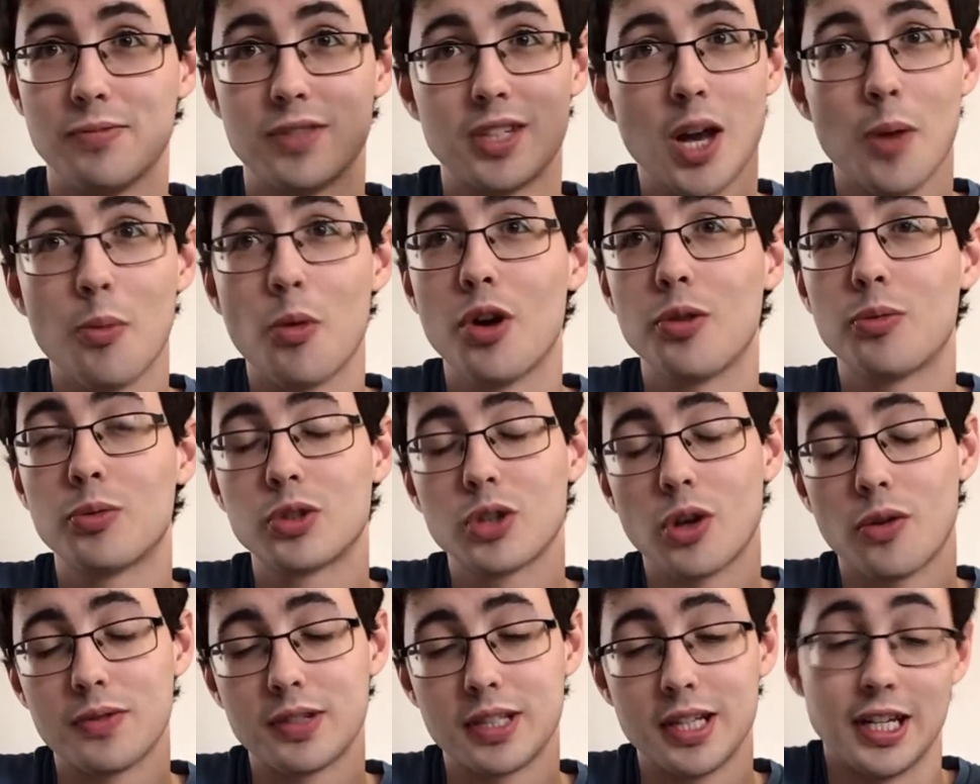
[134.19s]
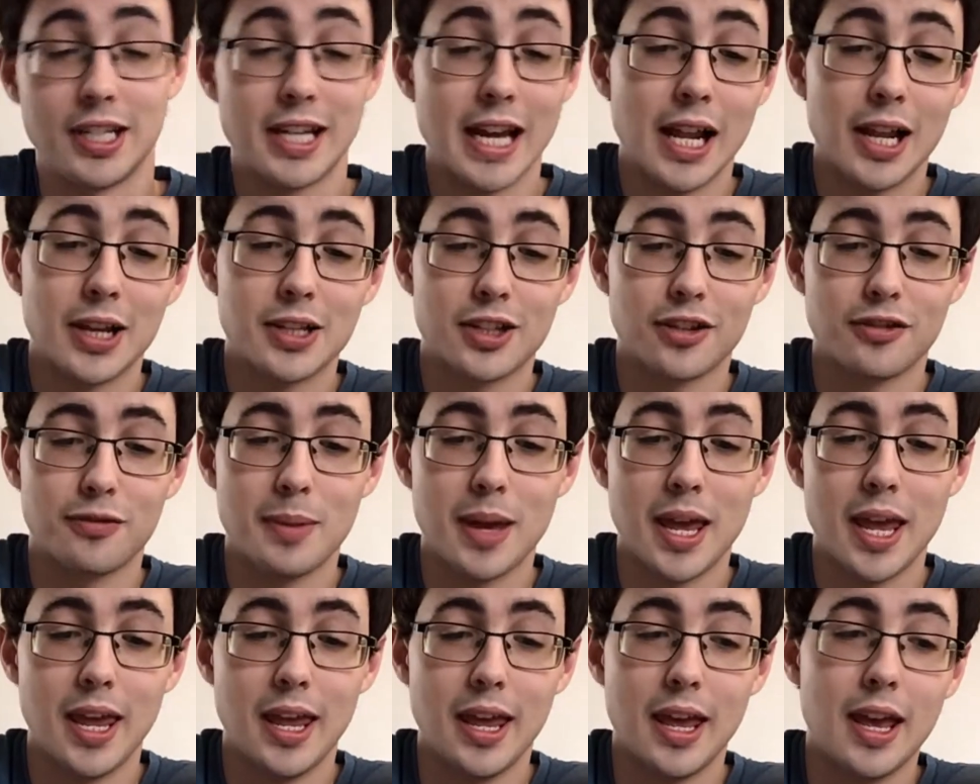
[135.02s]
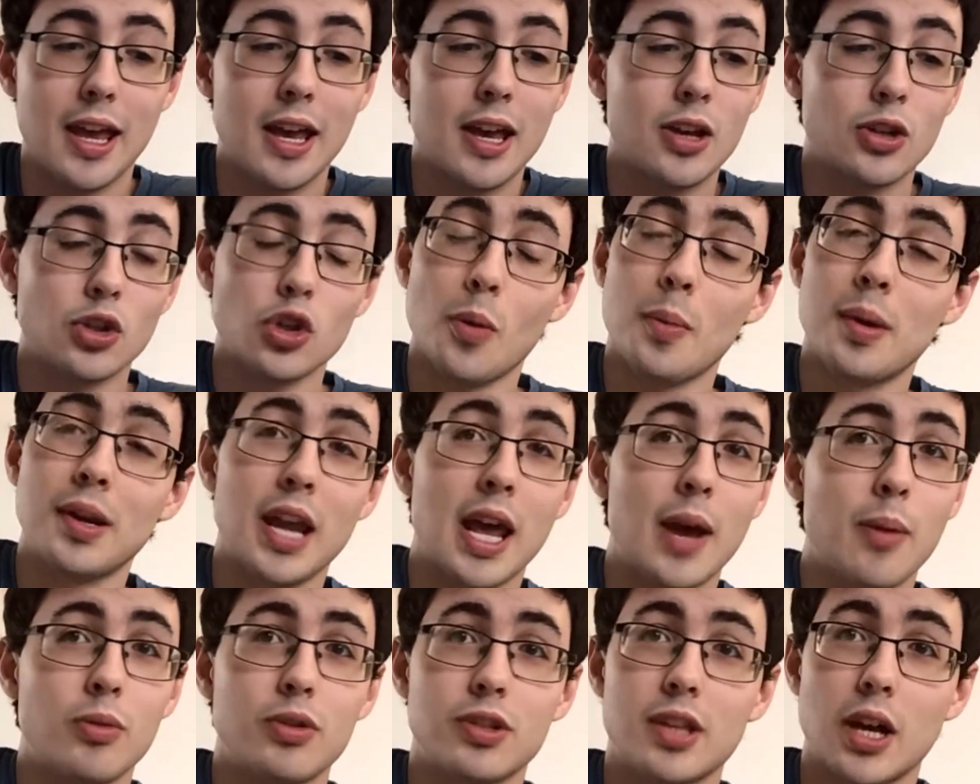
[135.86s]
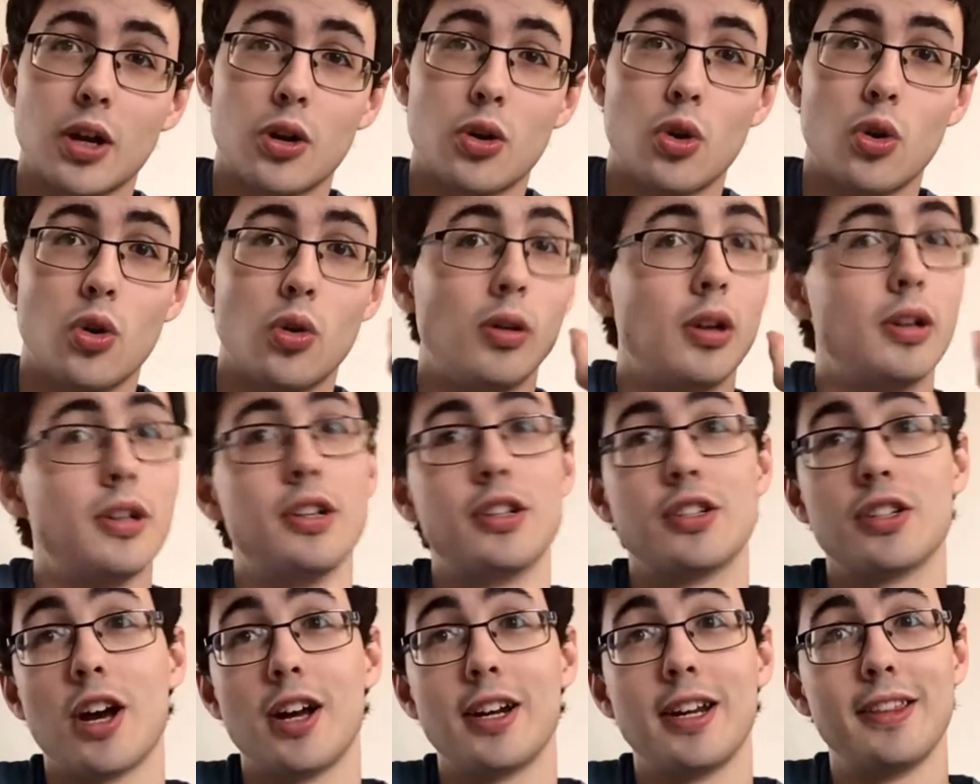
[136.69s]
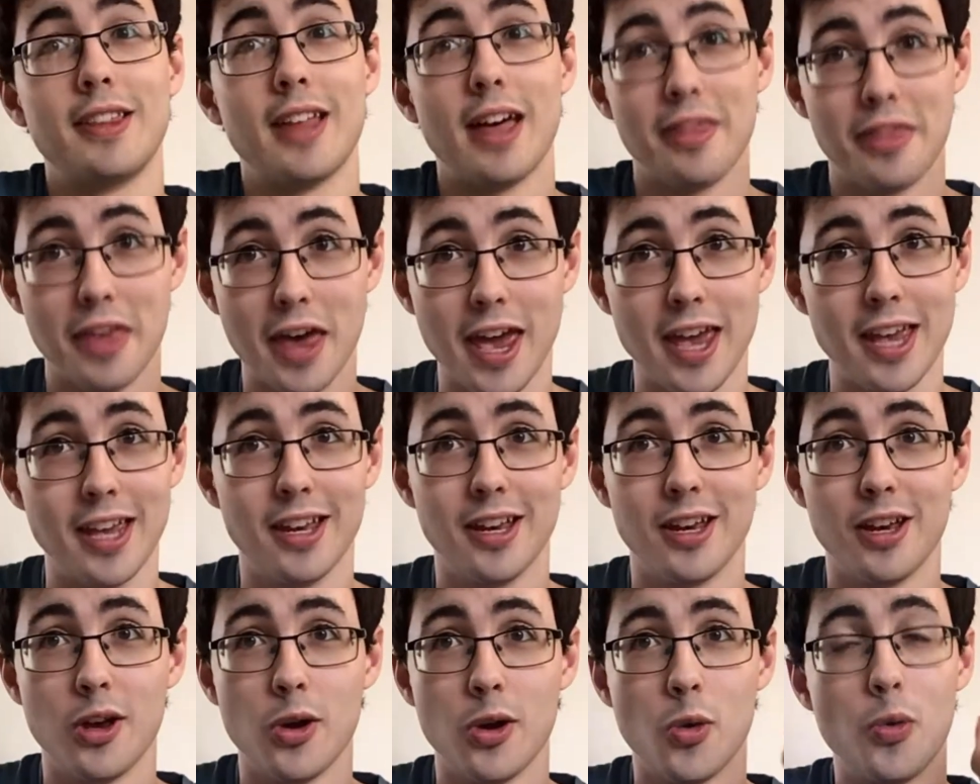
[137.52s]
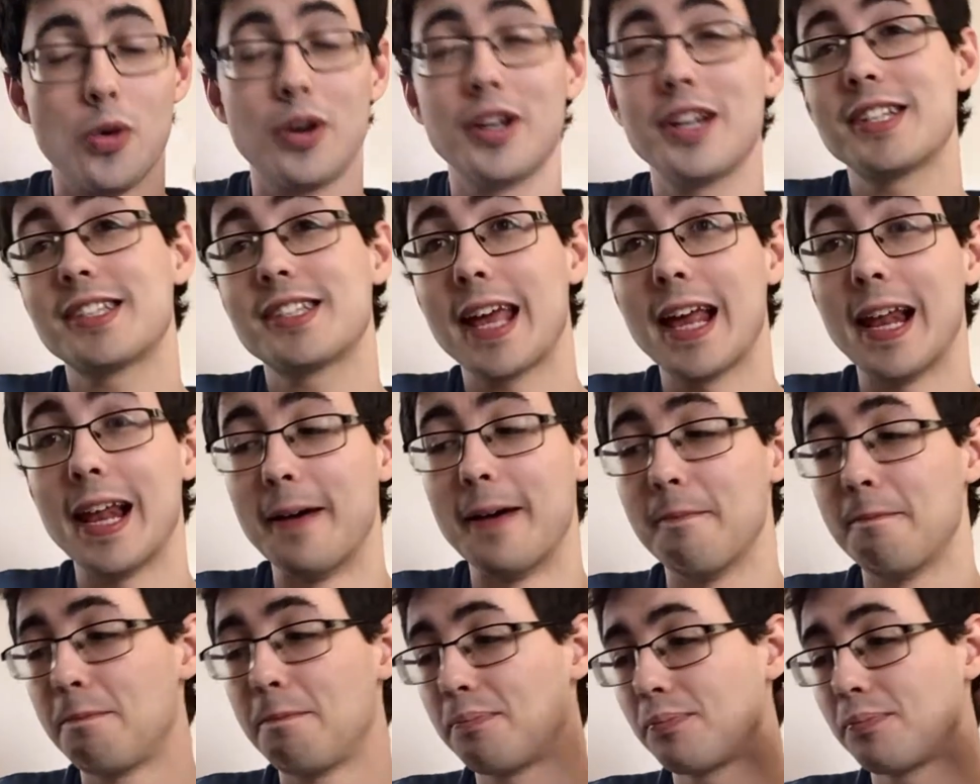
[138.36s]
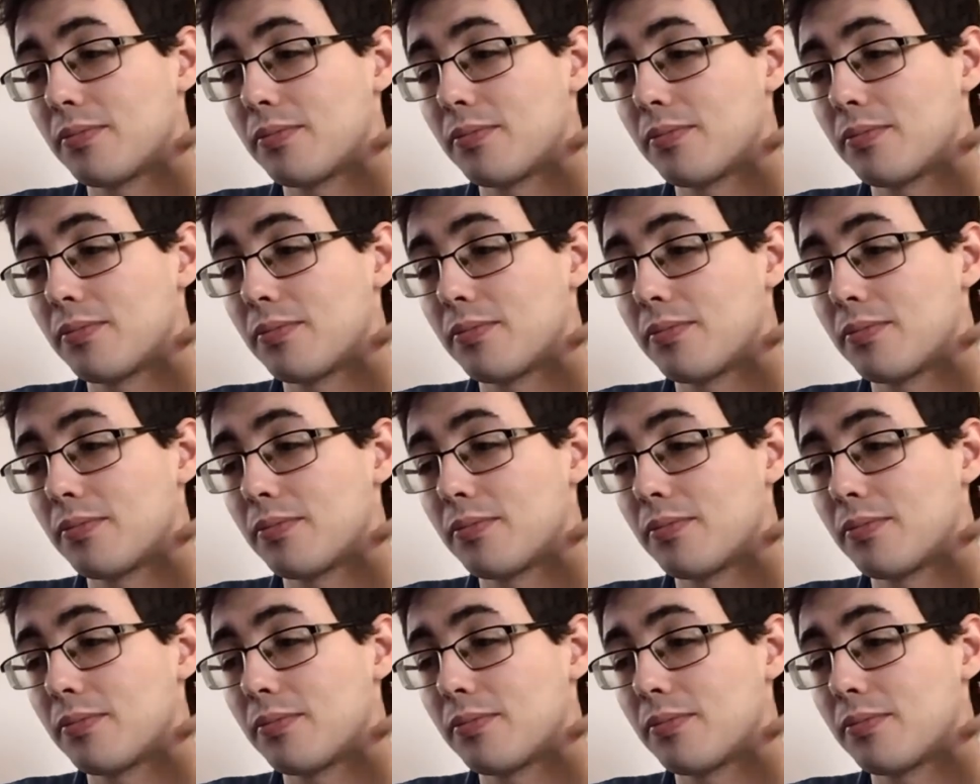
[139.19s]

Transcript: Someone was obviously jealous of me, saw my name was that cool, and decided that they were going to steal it.